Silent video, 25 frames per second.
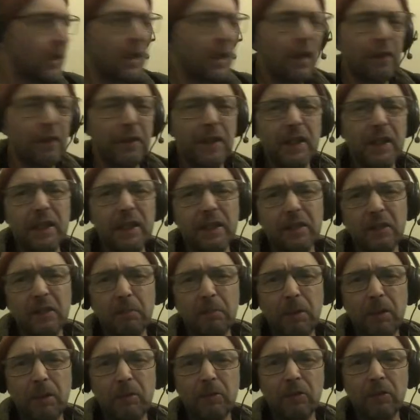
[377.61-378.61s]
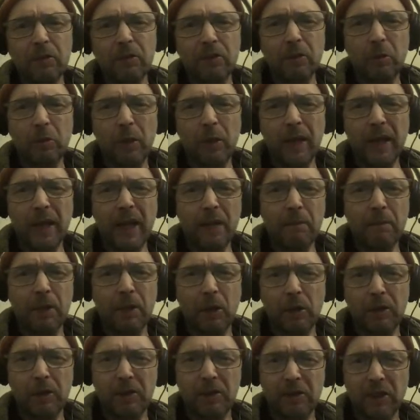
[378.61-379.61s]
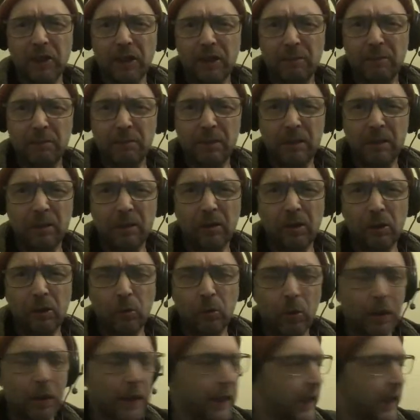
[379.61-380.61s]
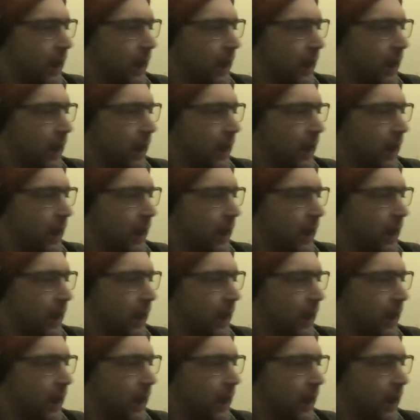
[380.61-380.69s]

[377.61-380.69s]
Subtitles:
I think it's about 2 a.m. our time or 1 a.m.